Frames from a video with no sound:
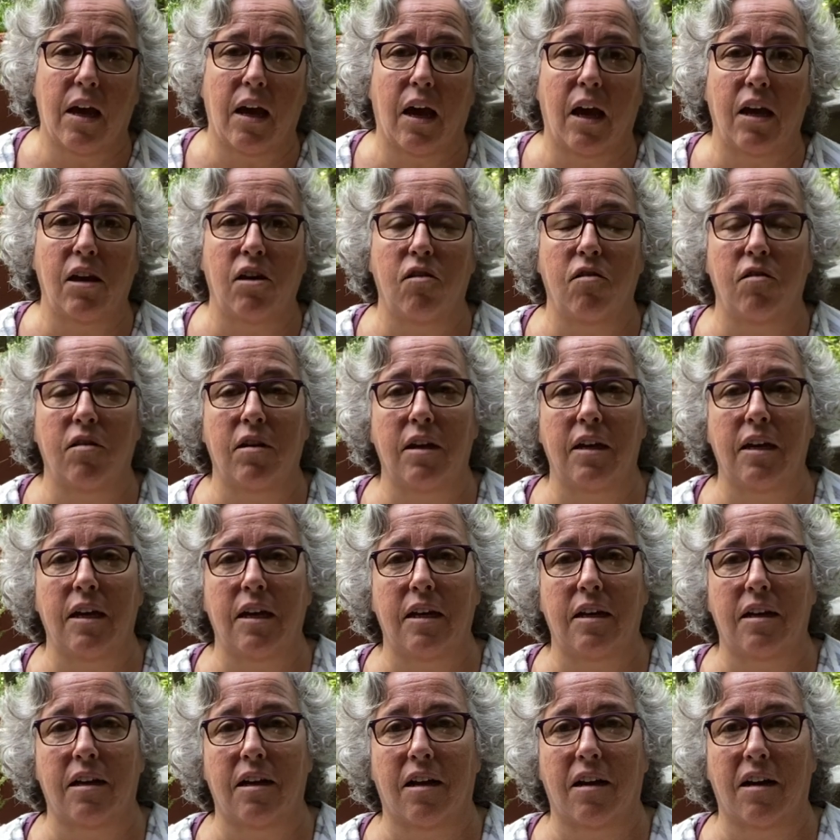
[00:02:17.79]
And you
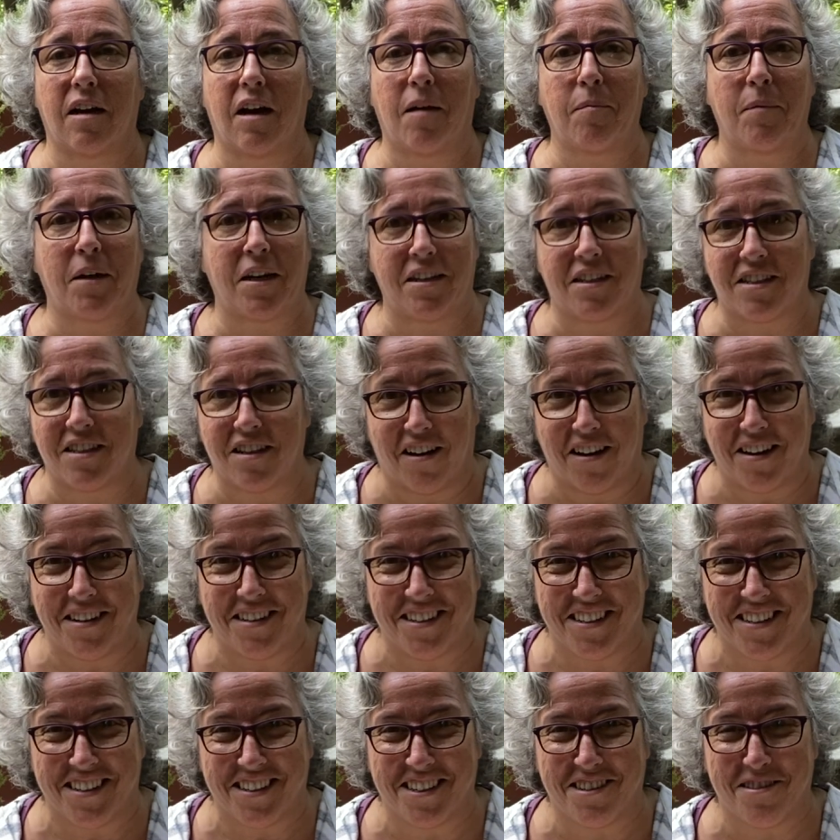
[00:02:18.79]
need, I'm not a
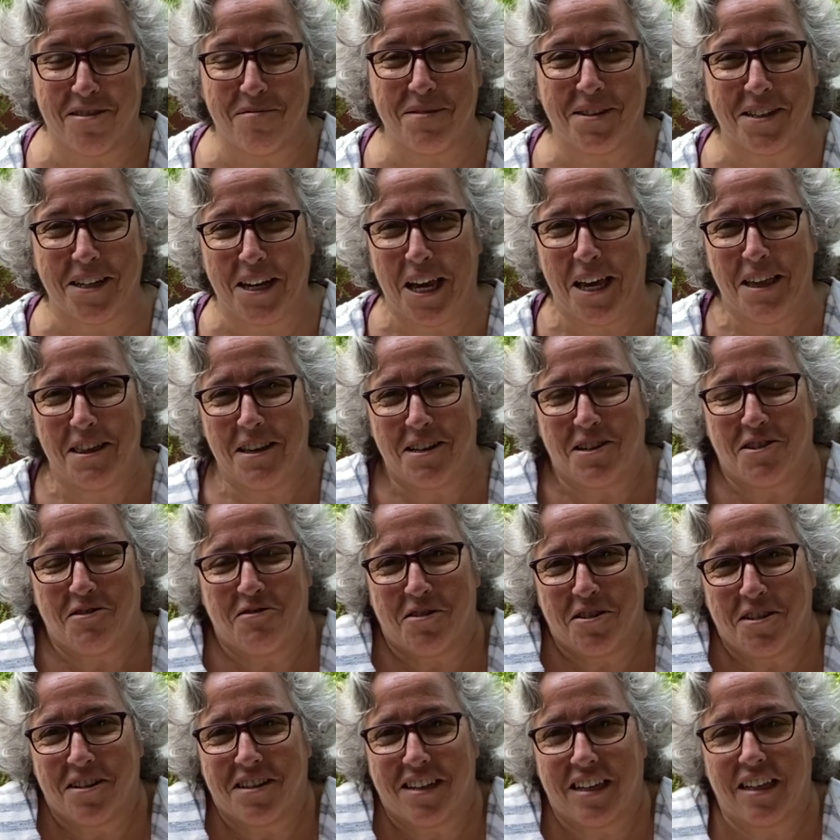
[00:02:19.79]
scientist, so I'm saying this
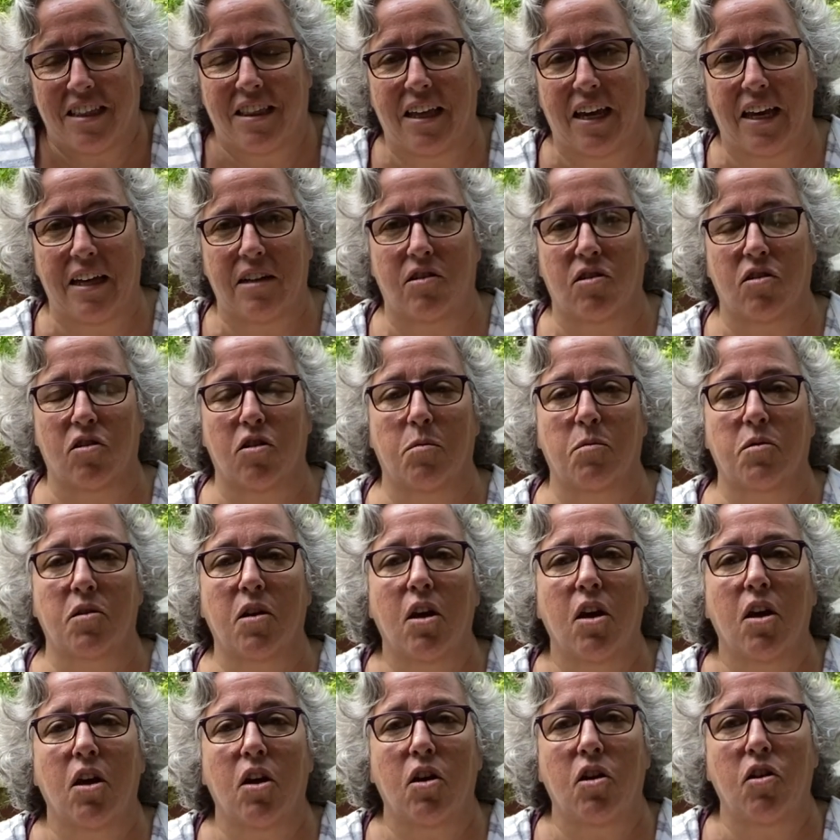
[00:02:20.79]
really lay terms.
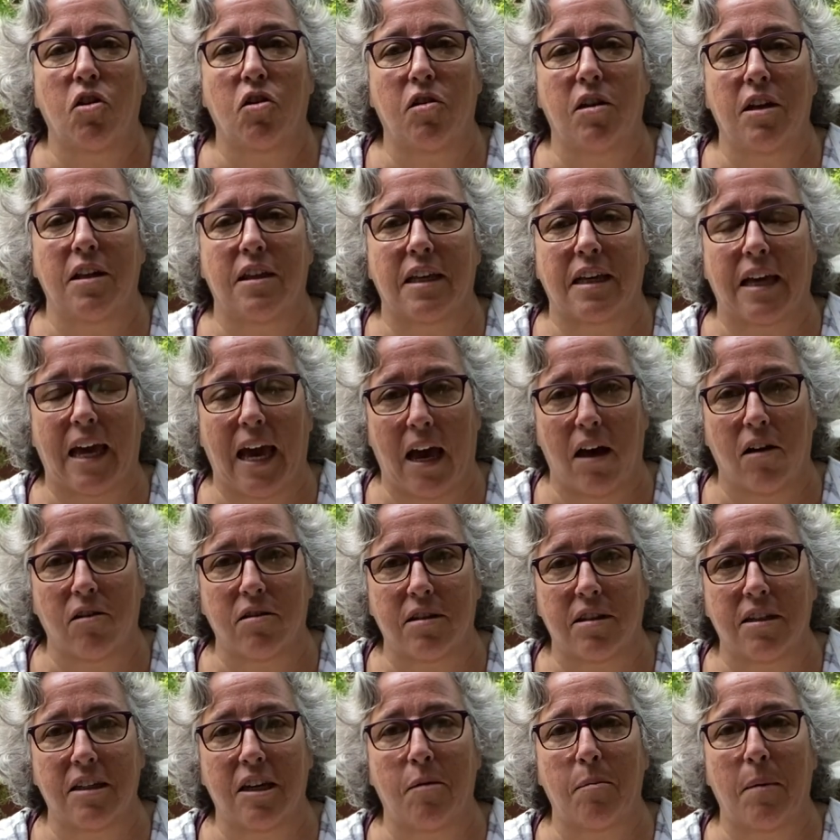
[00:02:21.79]
You need the
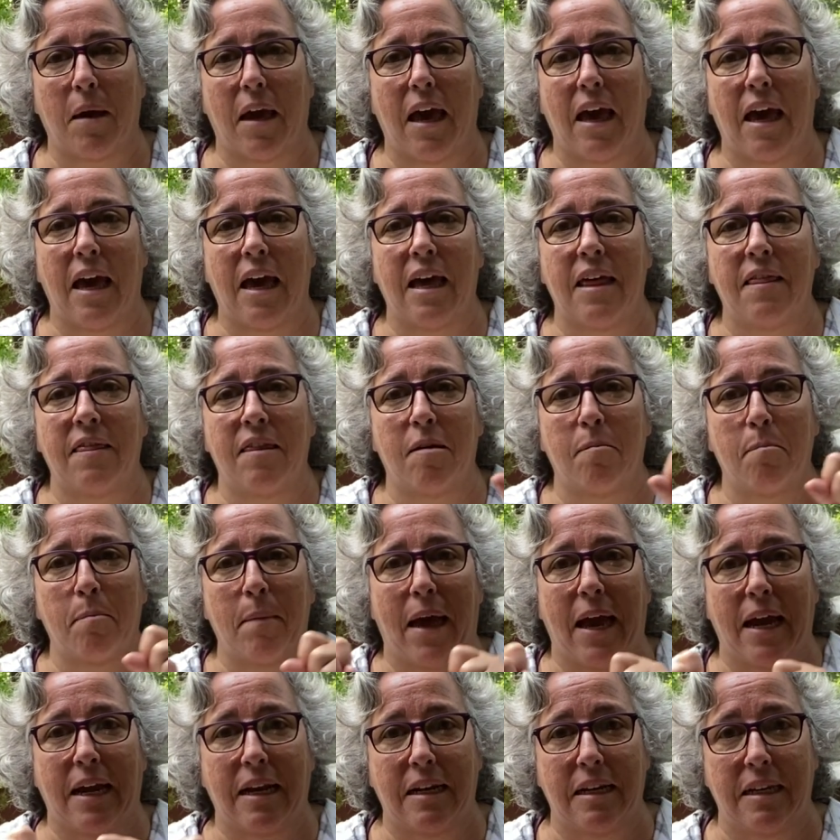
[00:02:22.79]
calcium and the
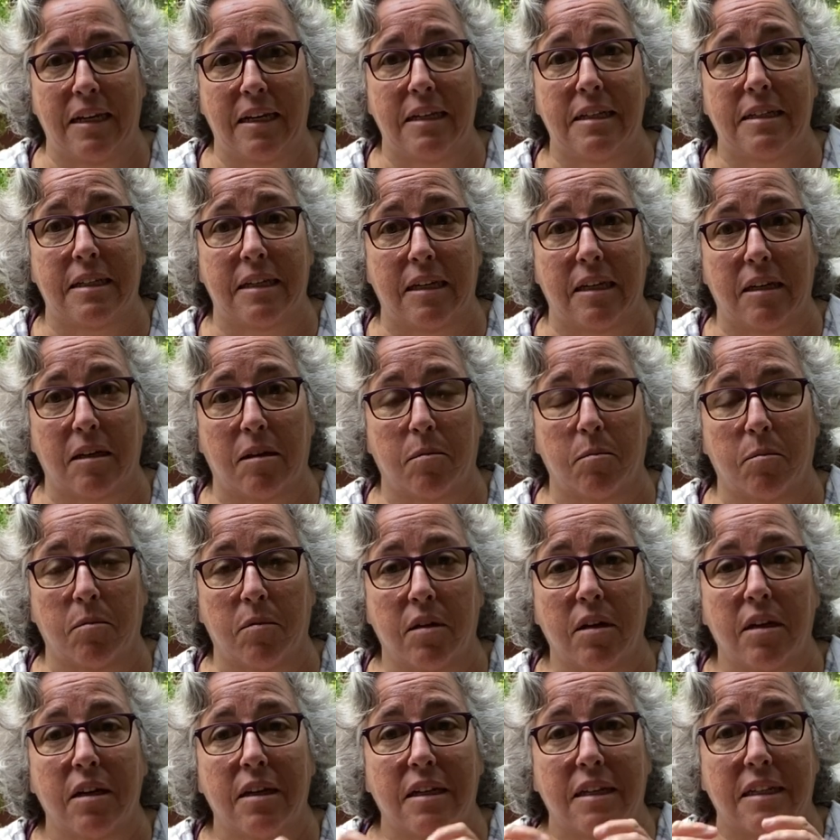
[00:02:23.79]

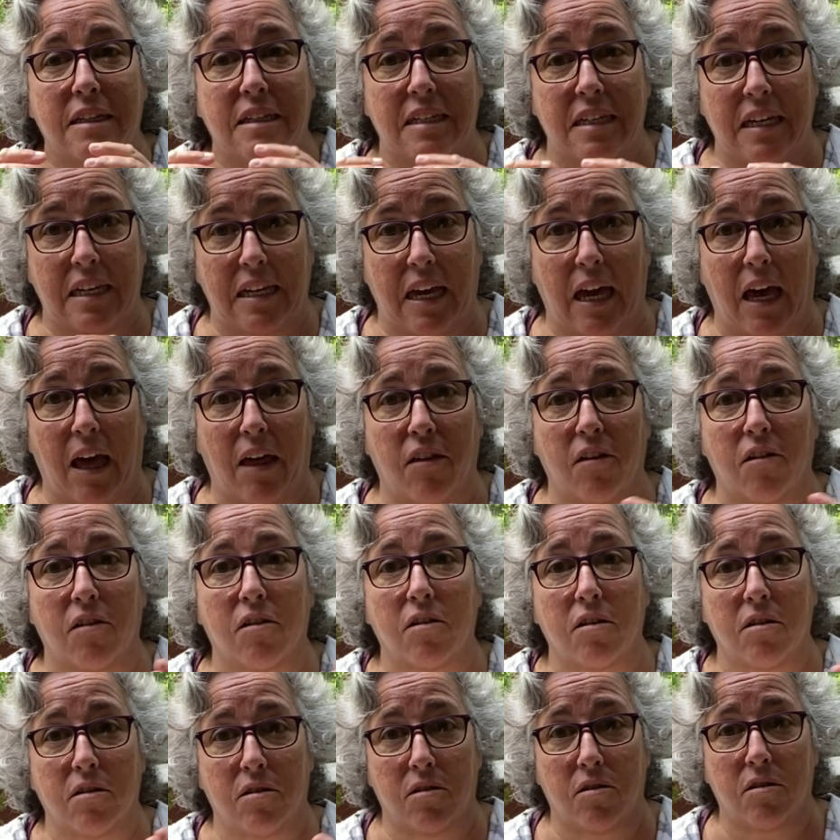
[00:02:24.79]
magnesium
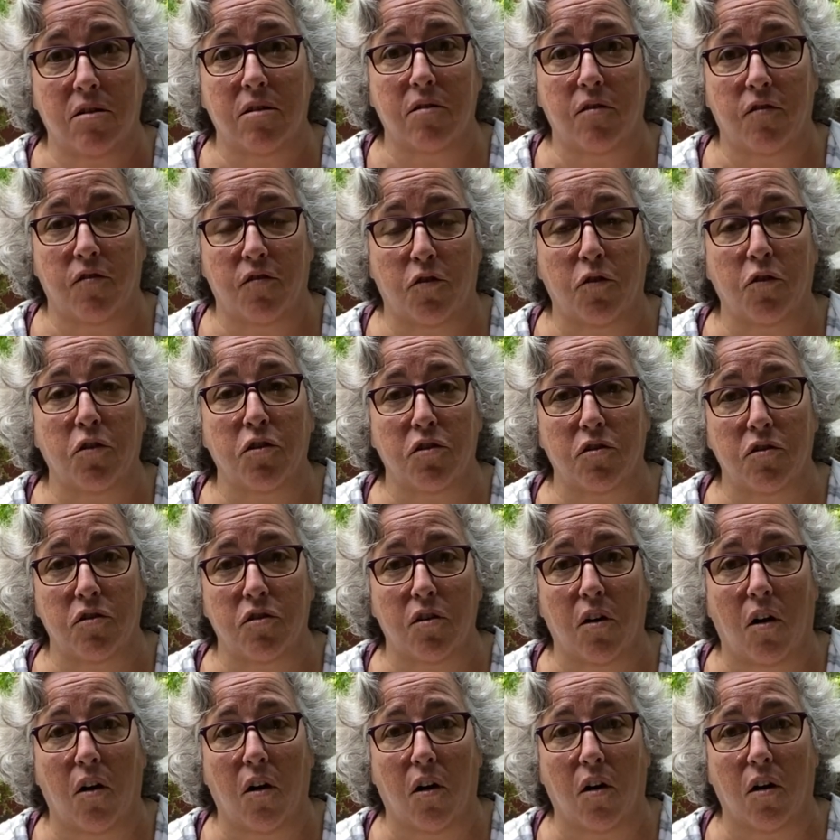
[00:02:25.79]
together for your
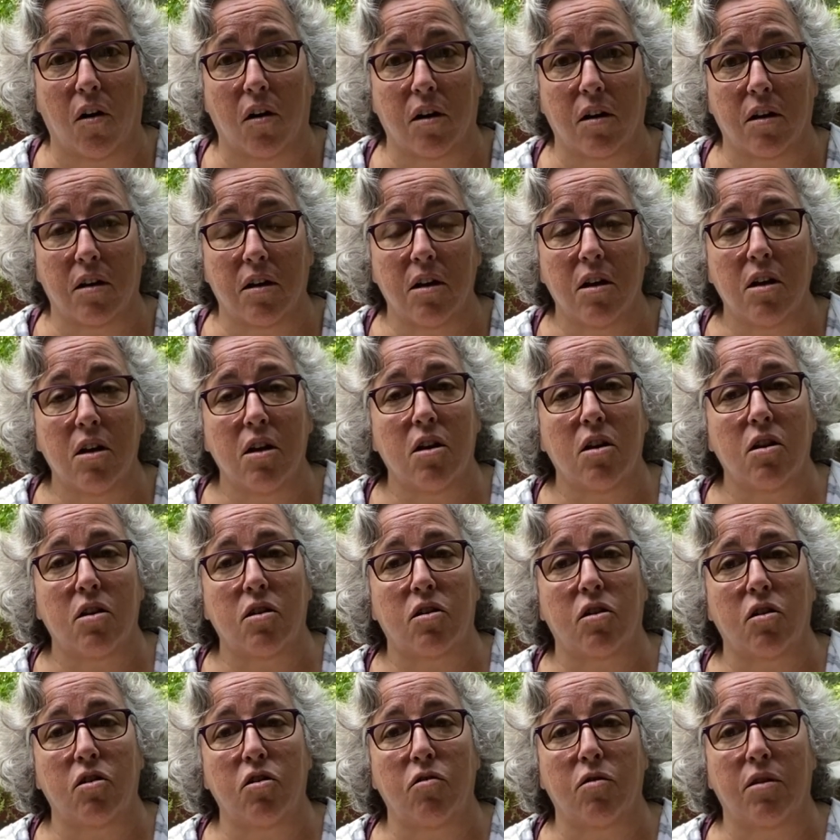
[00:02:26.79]
dog,
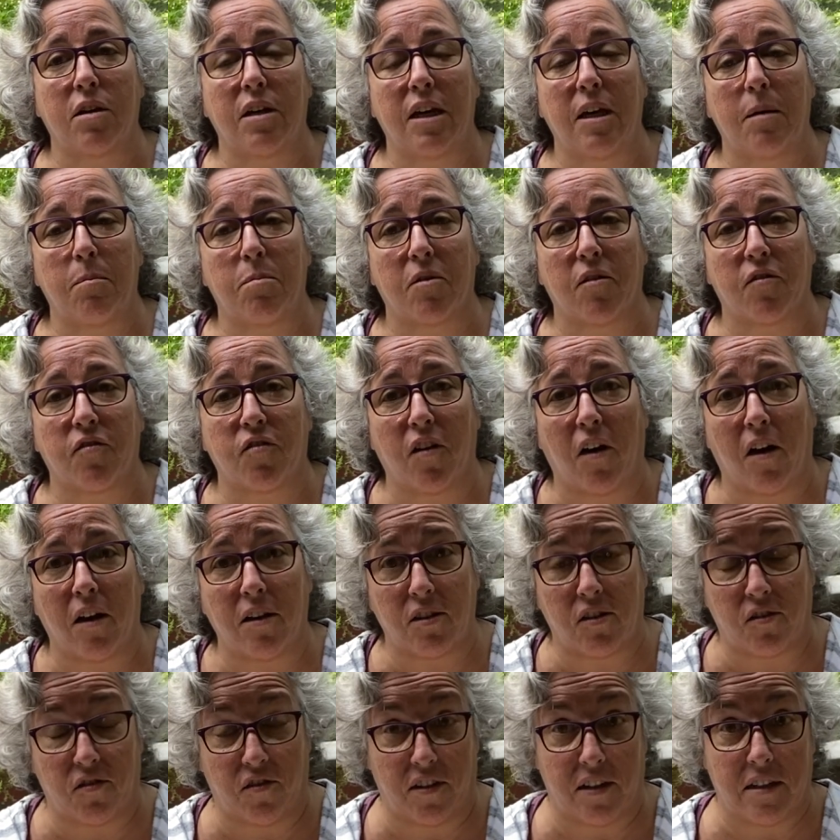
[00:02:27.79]
so you keep the
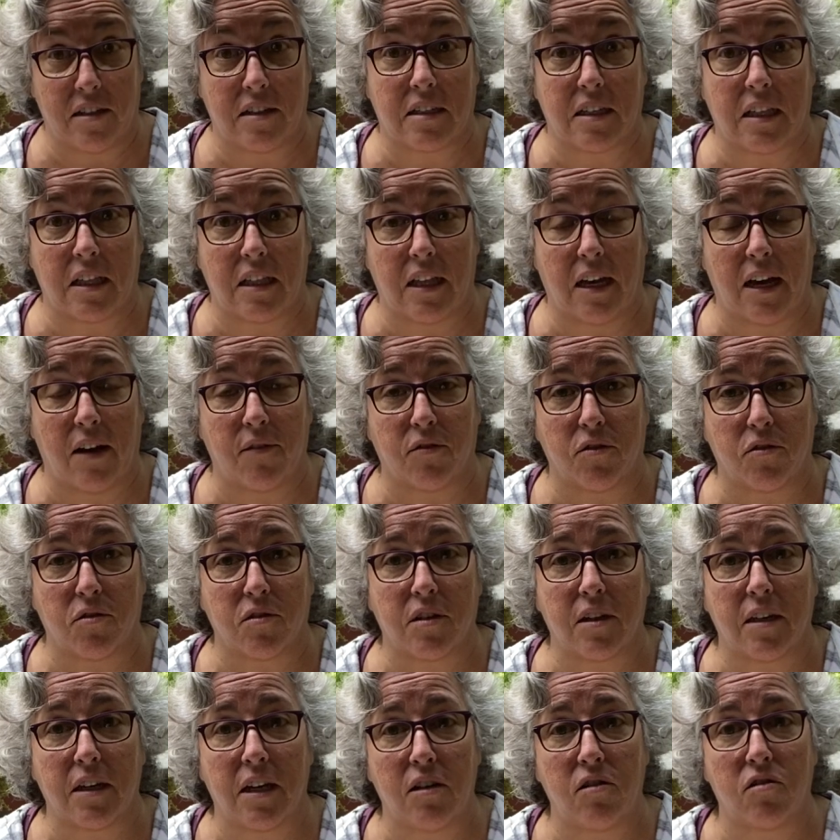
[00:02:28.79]
phosphorus
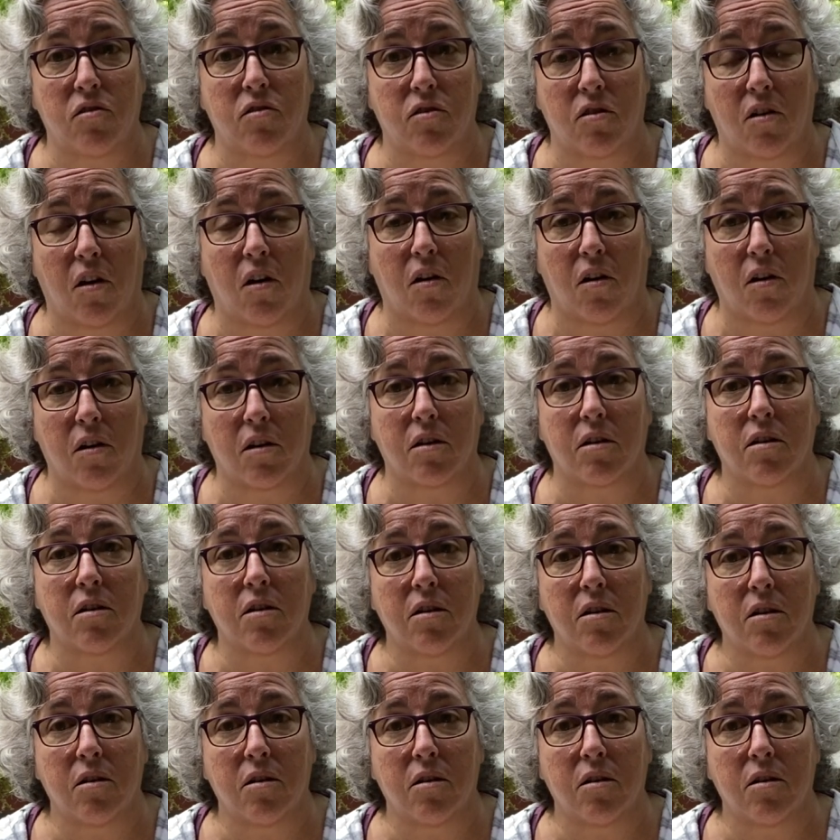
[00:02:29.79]
levels in your dog